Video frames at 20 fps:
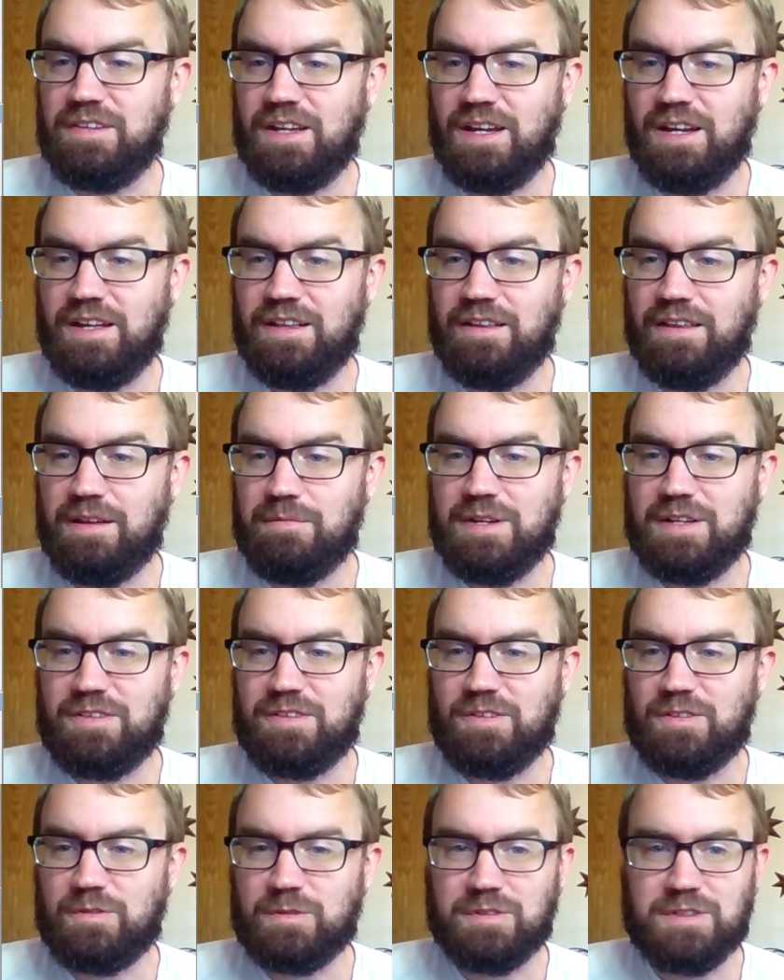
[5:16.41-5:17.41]
That makes
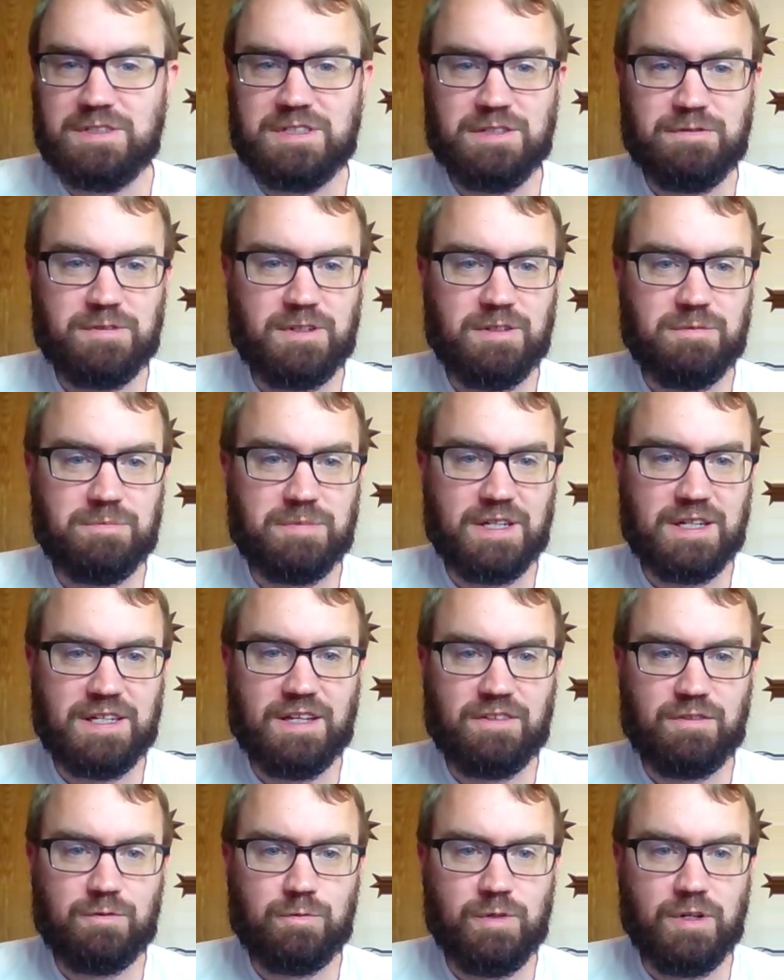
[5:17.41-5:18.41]
this really difficult, but I
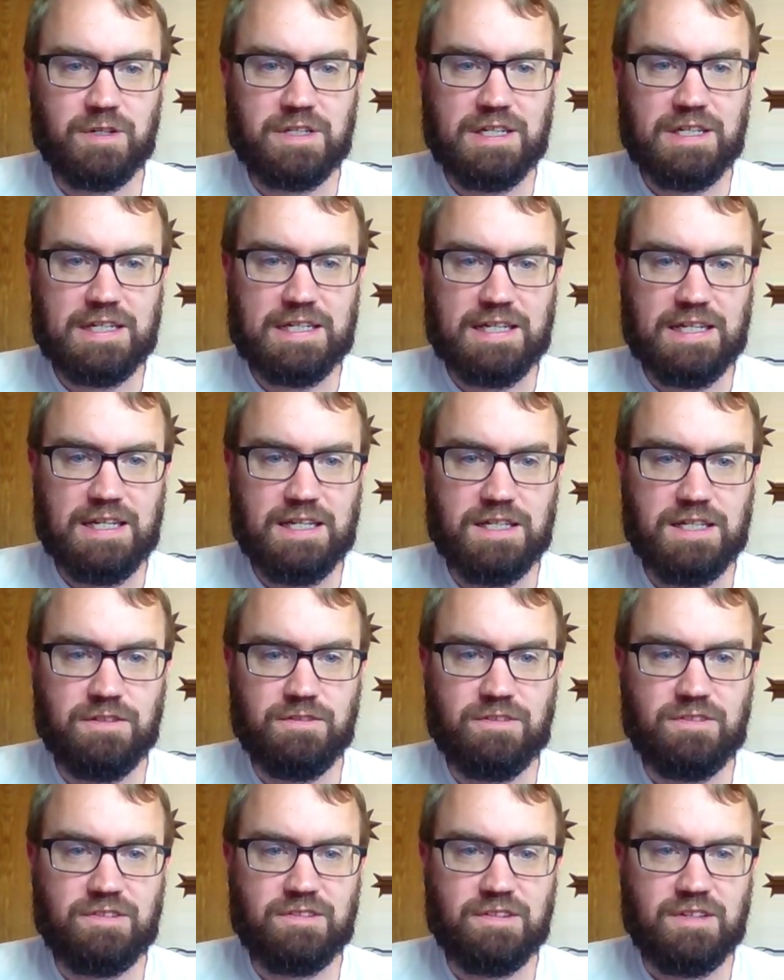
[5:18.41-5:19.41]
guess we are getting
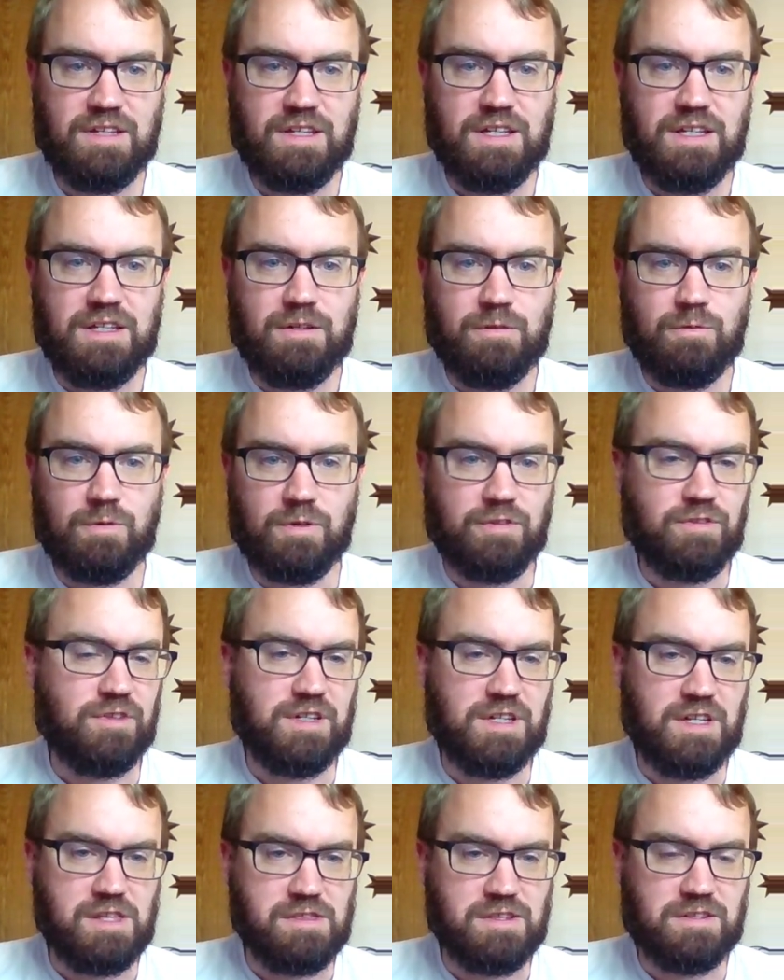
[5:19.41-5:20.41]
hints. We're
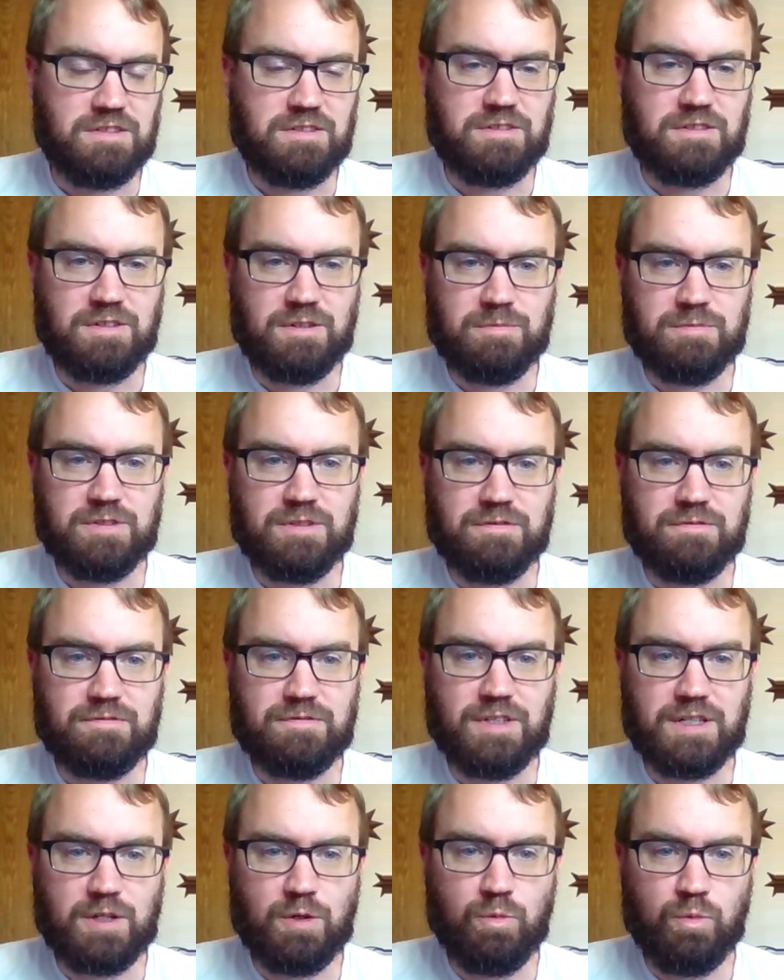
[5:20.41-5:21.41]
thinking this in terms of
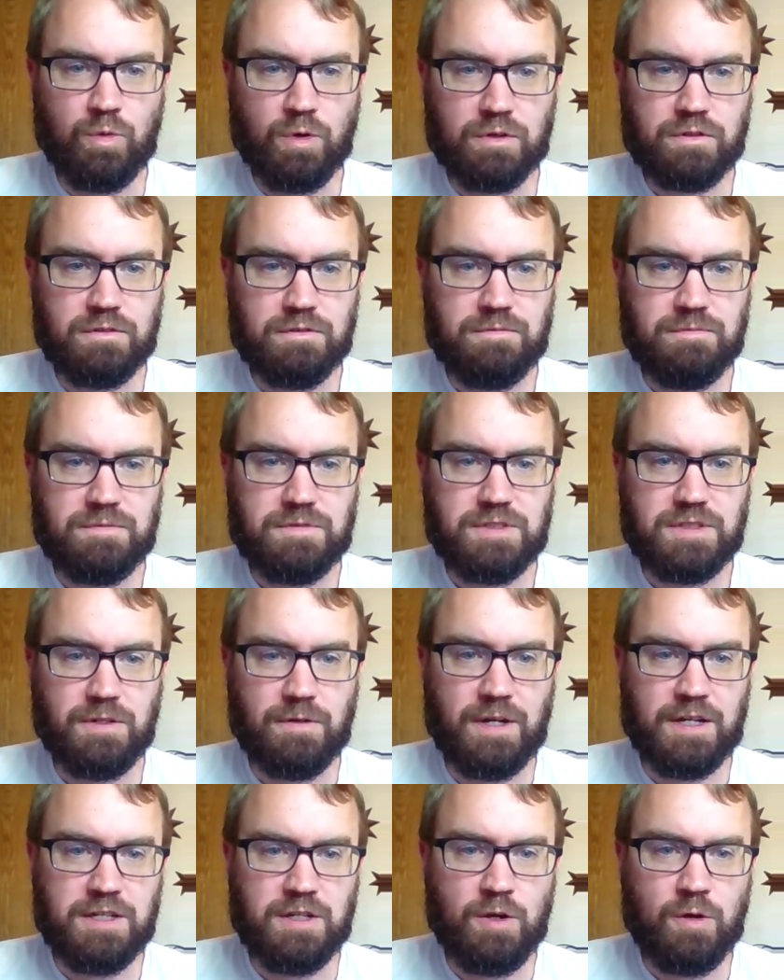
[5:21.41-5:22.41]
like a Wordle. So
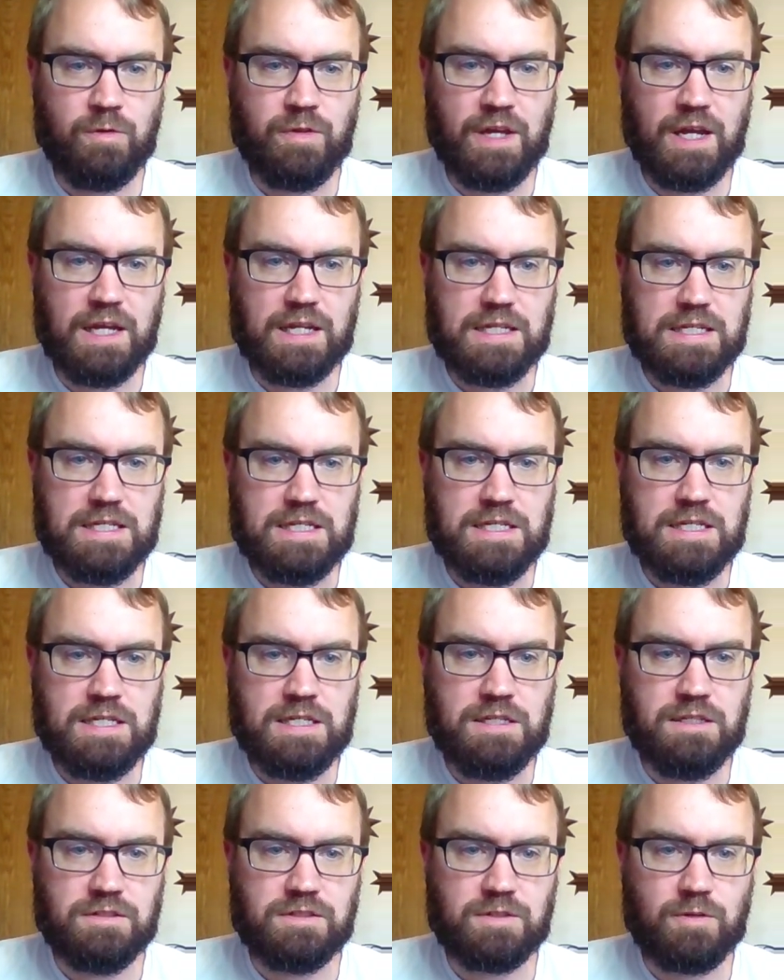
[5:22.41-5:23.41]
I know that
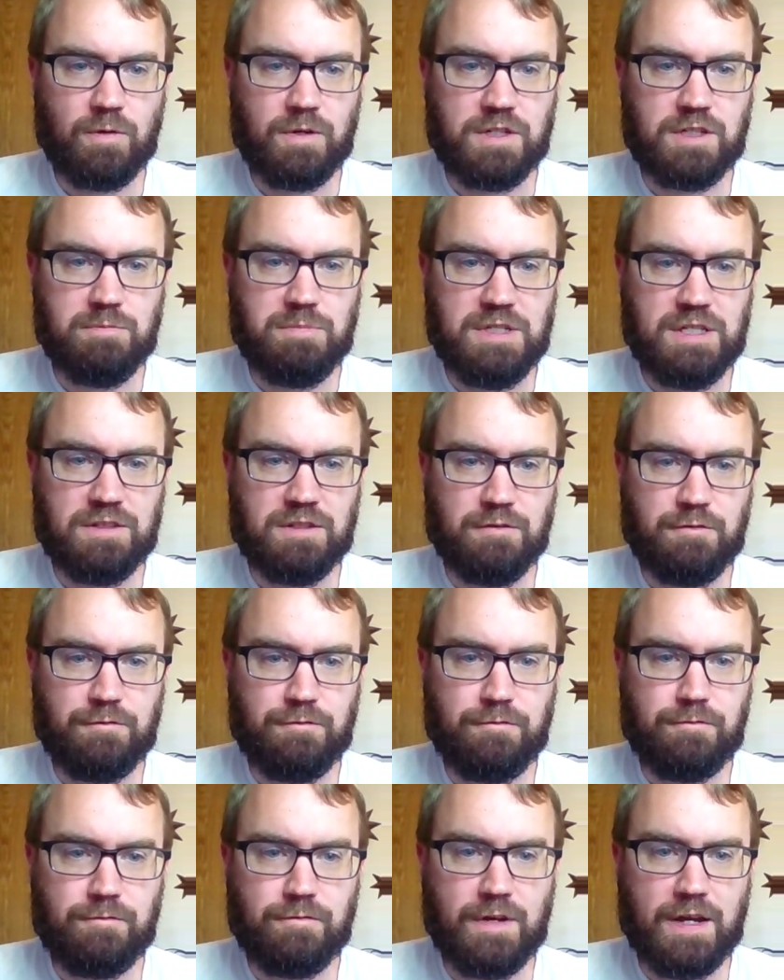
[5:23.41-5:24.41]
E is going to be in the
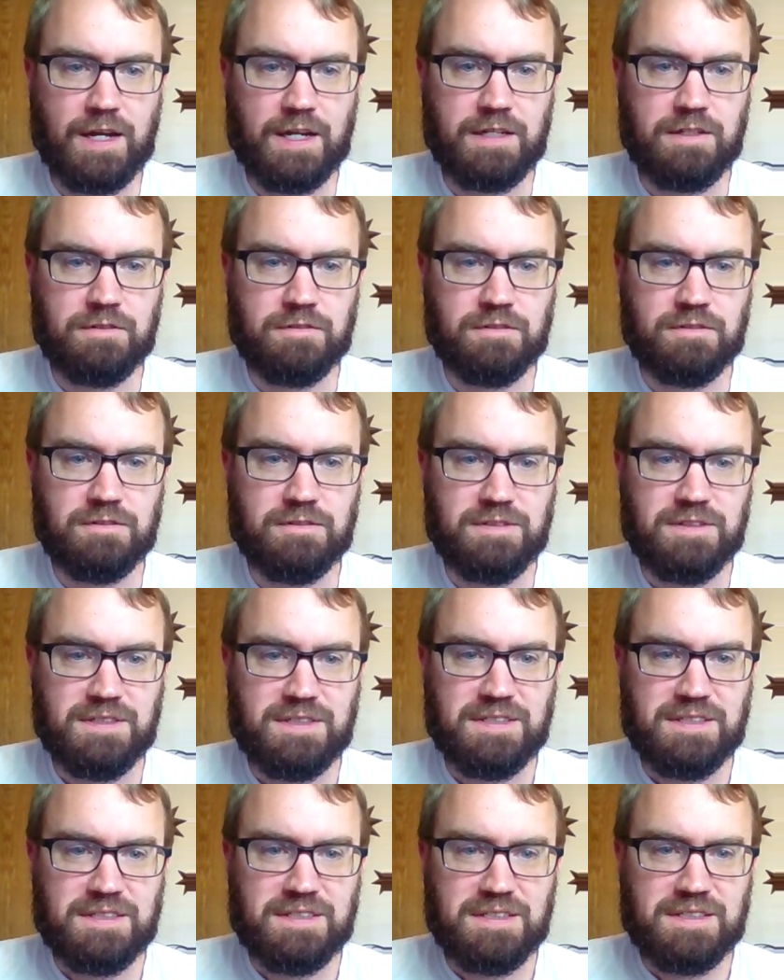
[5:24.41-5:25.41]
final
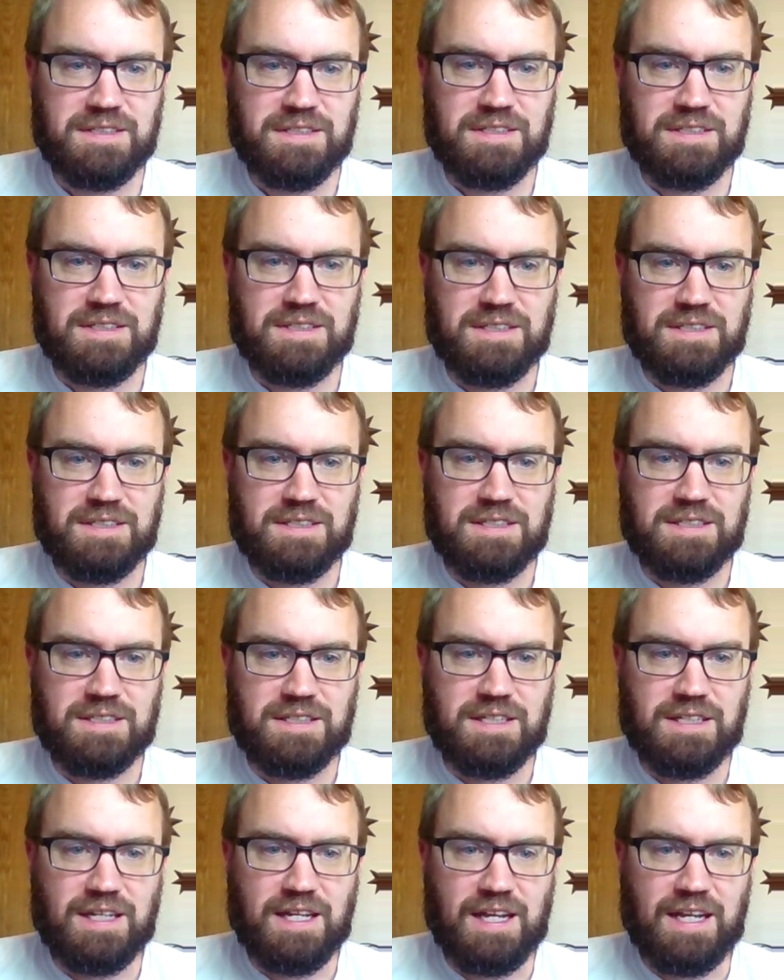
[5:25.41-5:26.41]

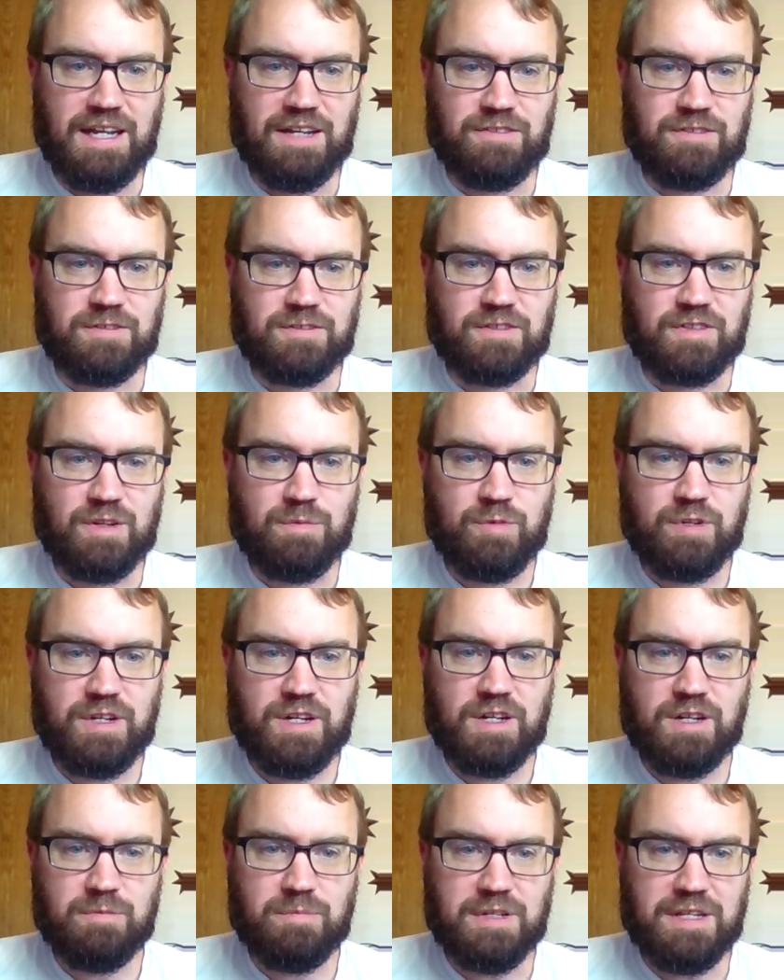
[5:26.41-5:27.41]
answer somewhere
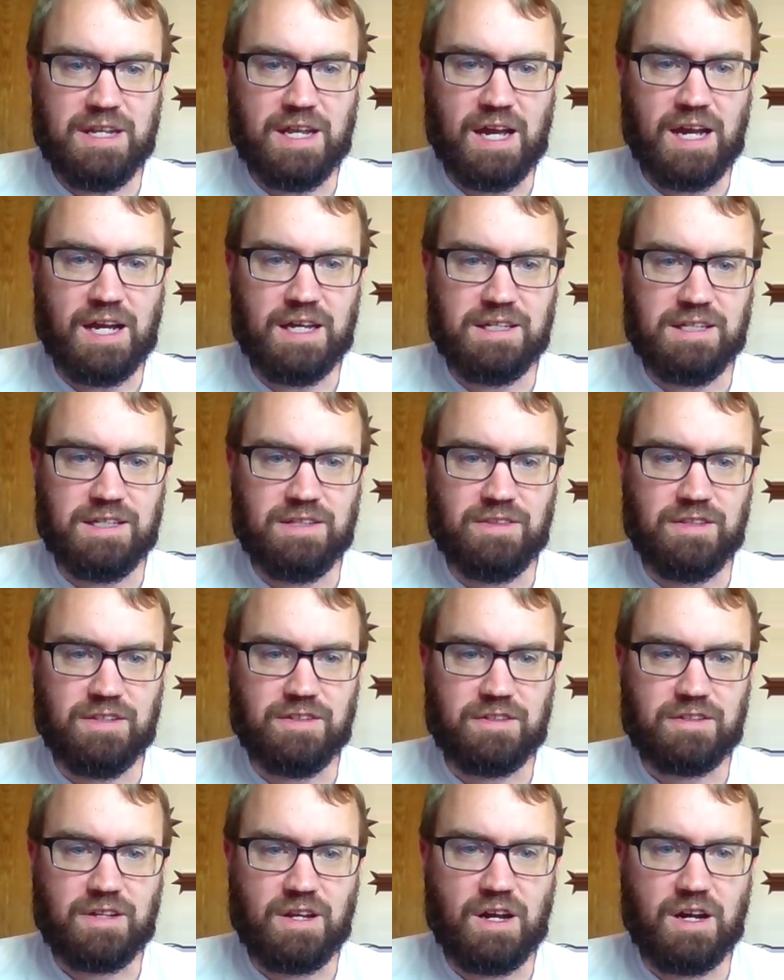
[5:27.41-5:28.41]
here, but not in
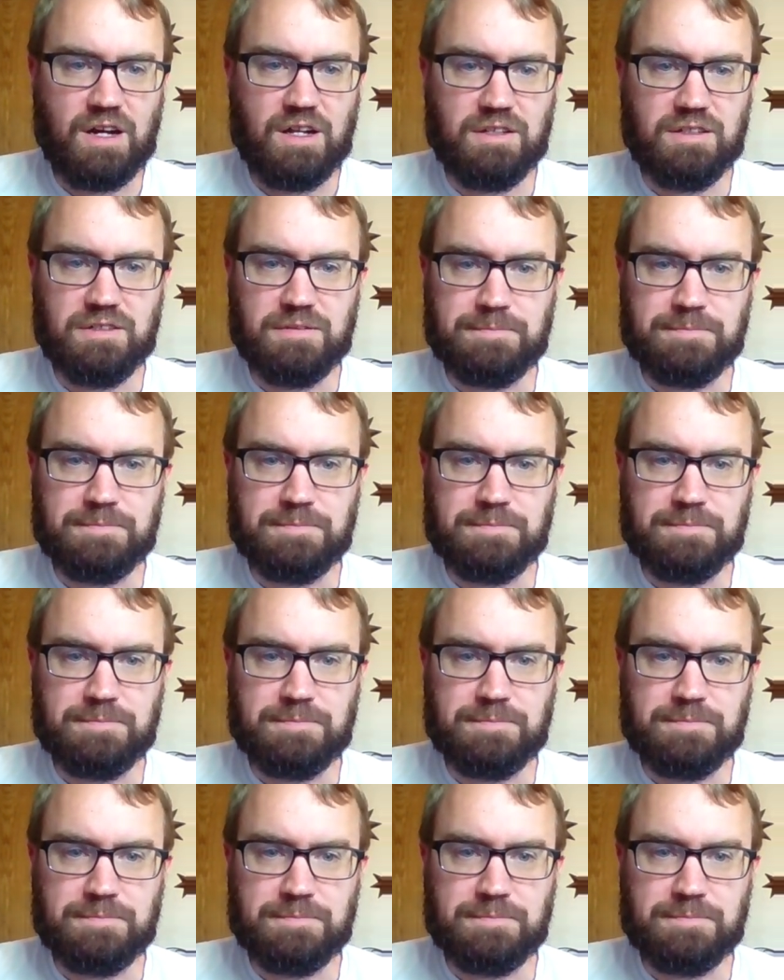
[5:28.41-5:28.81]
this column.